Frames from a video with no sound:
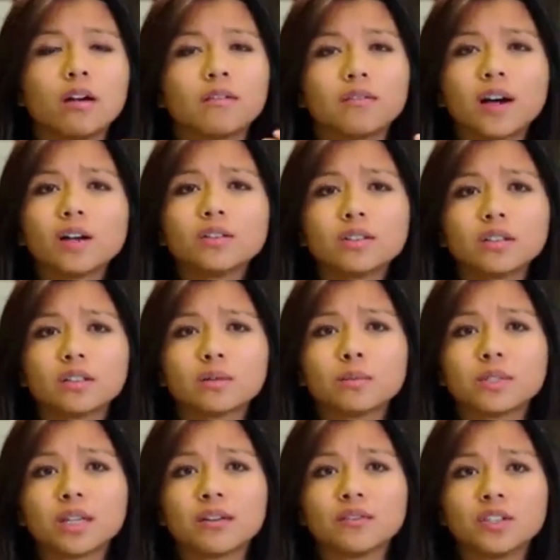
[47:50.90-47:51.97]
File
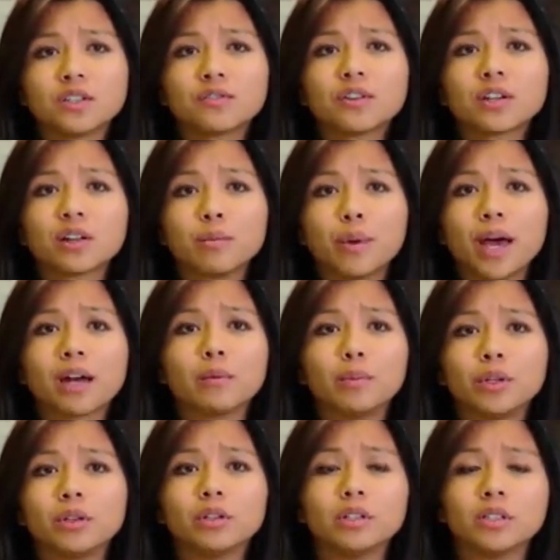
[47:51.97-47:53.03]
systems have different
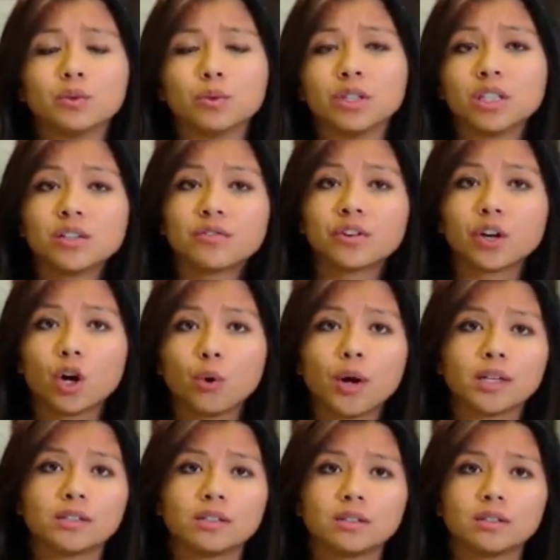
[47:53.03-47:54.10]
compatibilities with different
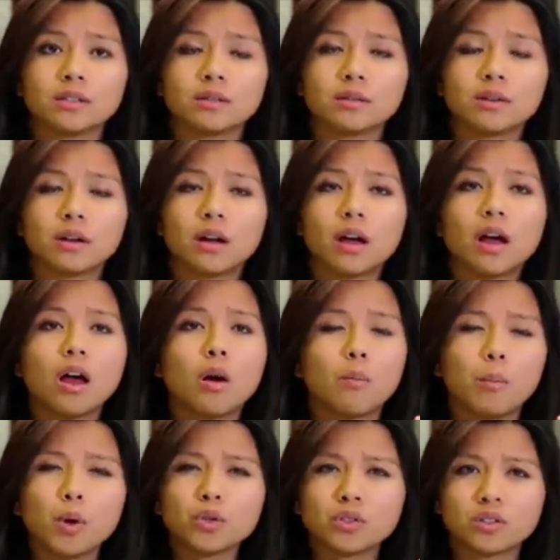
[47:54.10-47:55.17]
OSs.
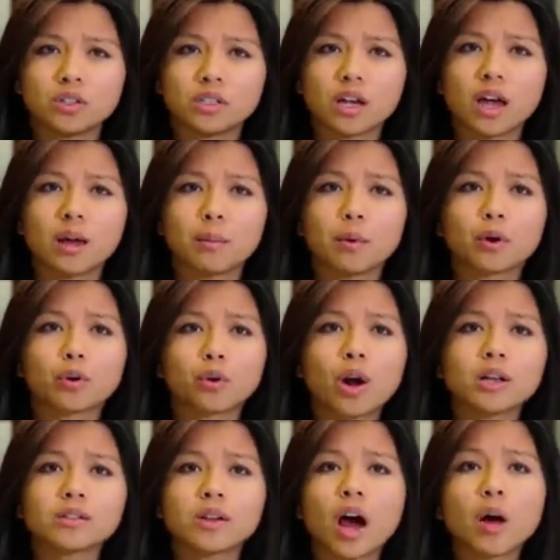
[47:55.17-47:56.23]
Most of the time,
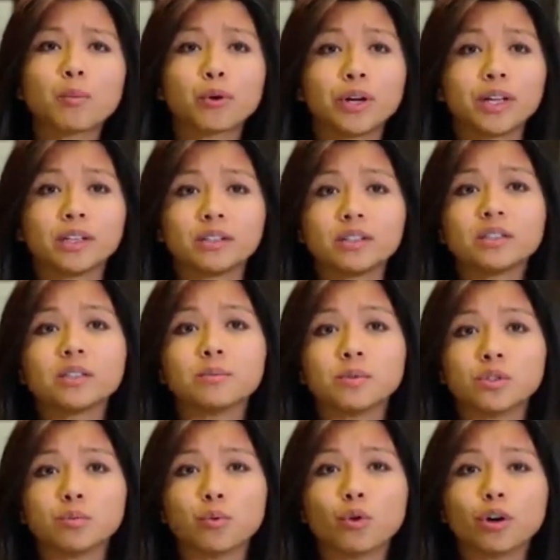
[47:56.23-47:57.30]
cross-operating system
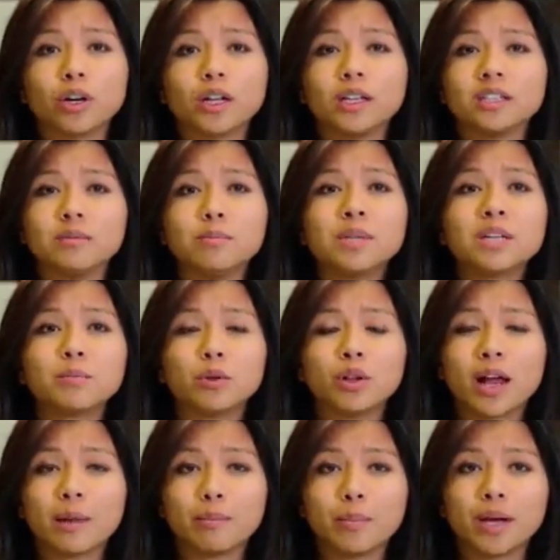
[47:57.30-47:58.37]
support is minimal
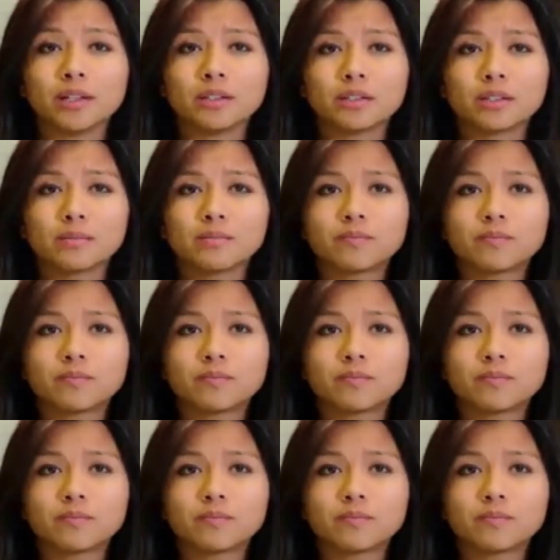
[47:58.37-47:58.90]
at best.